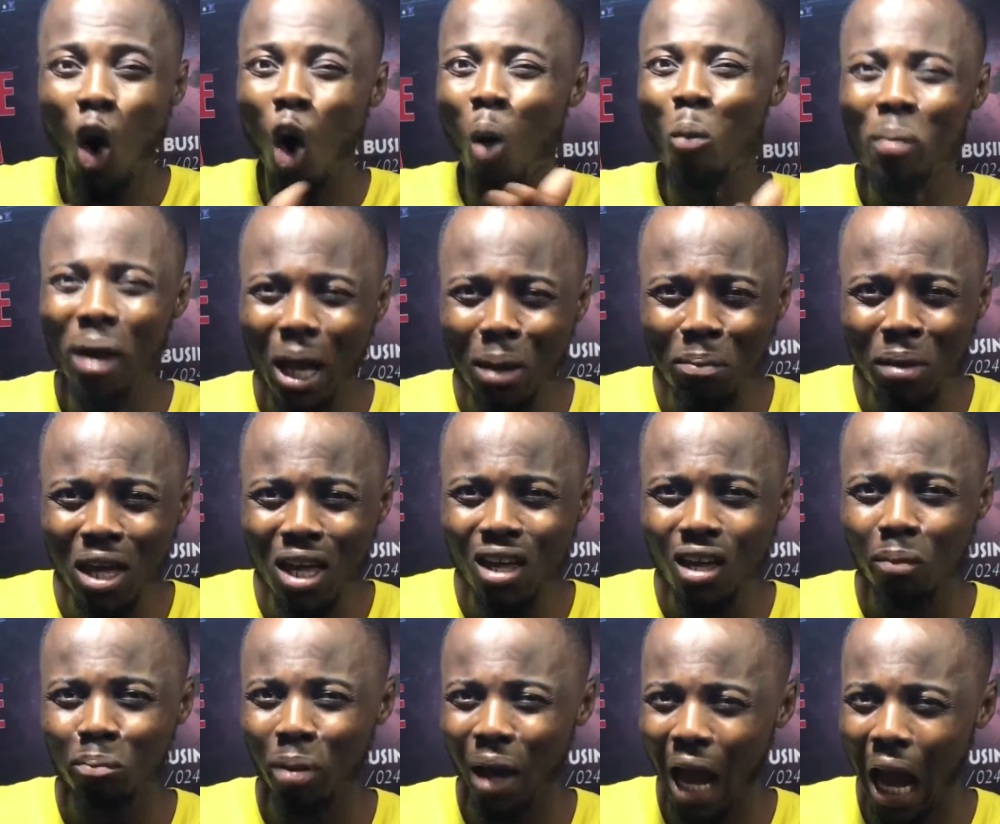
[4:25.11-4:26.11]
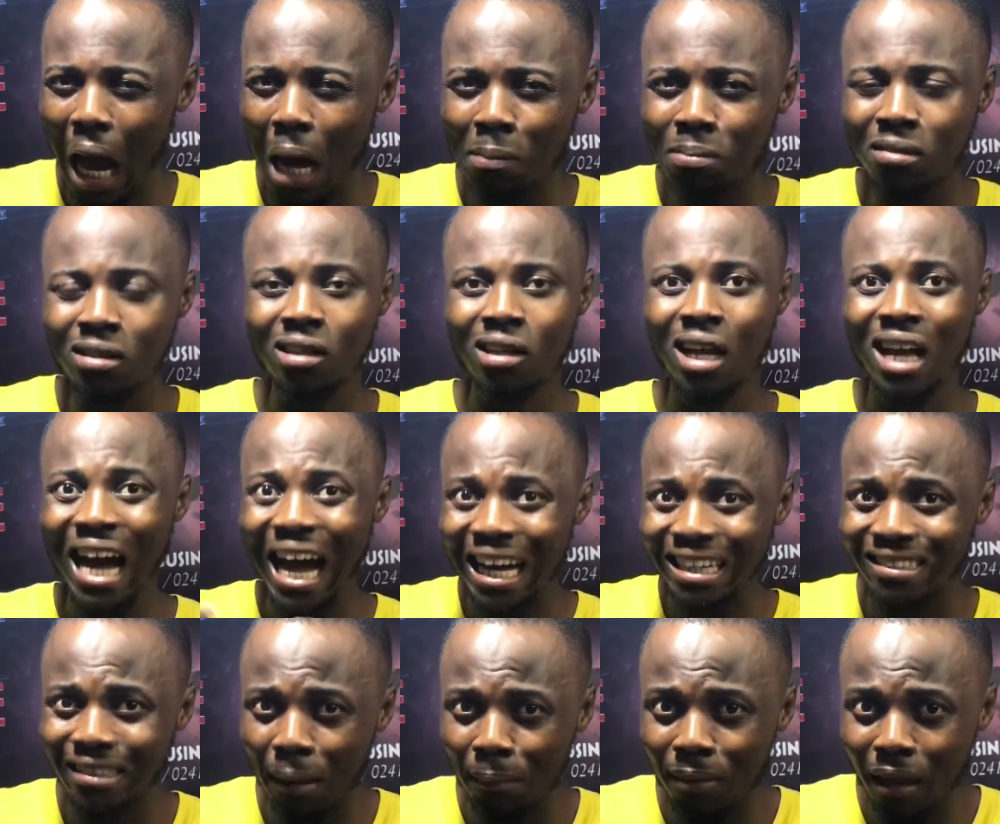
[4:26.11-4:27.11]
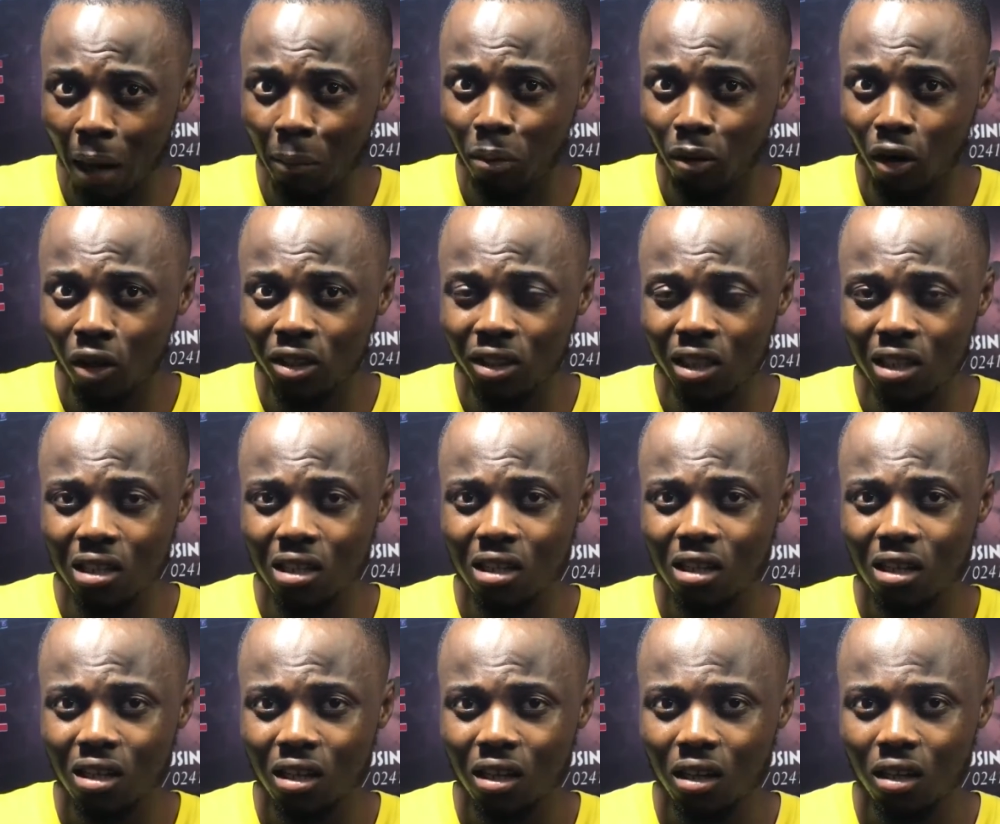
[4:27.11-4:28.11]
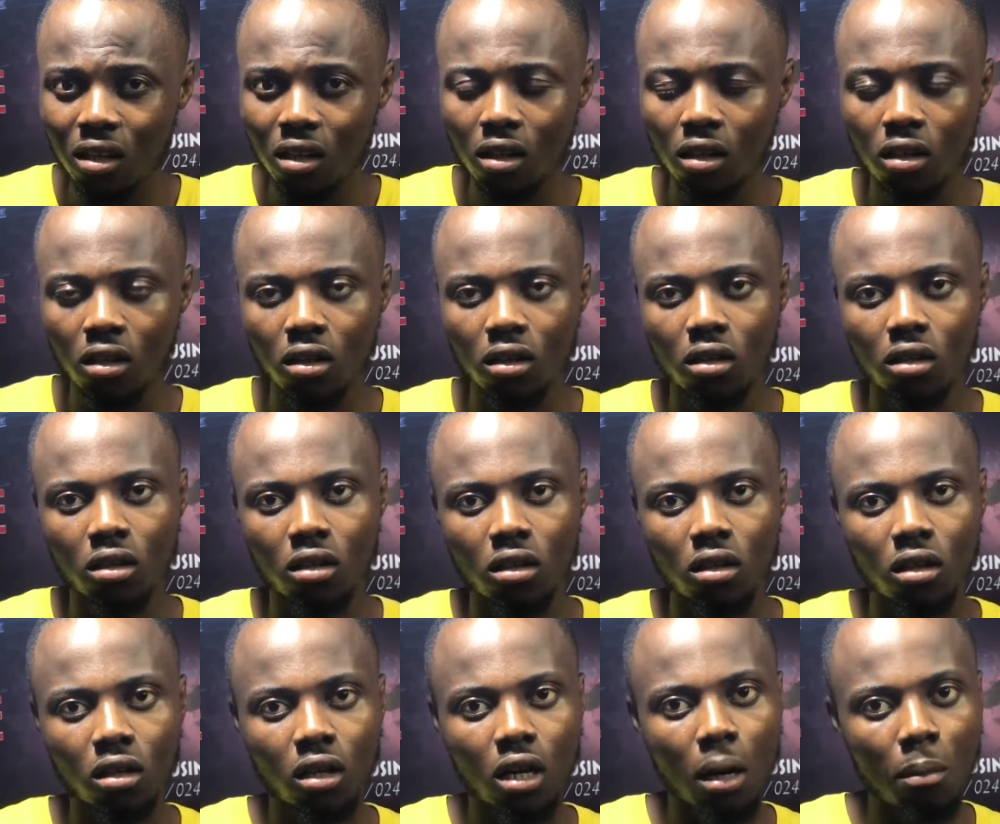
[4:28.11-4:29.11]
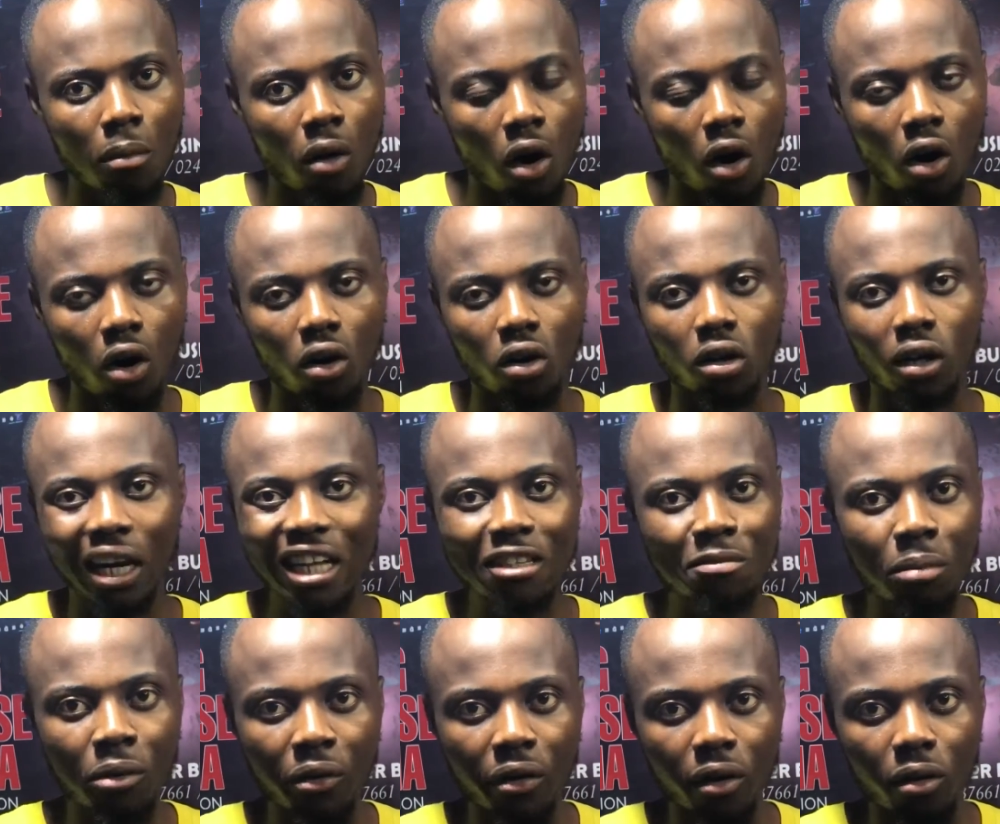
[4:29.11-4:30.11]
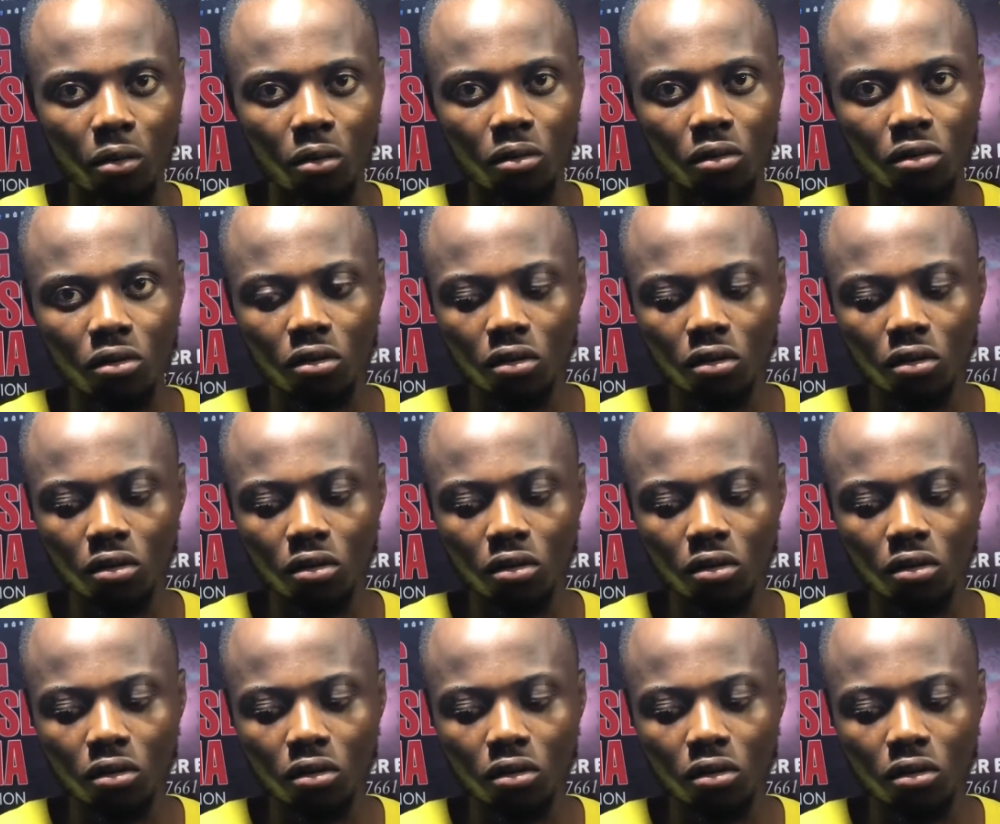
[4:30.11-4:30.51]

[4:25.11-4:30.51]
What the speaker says: Or maybe, perhaps, accept the apology? Come on, let's be real.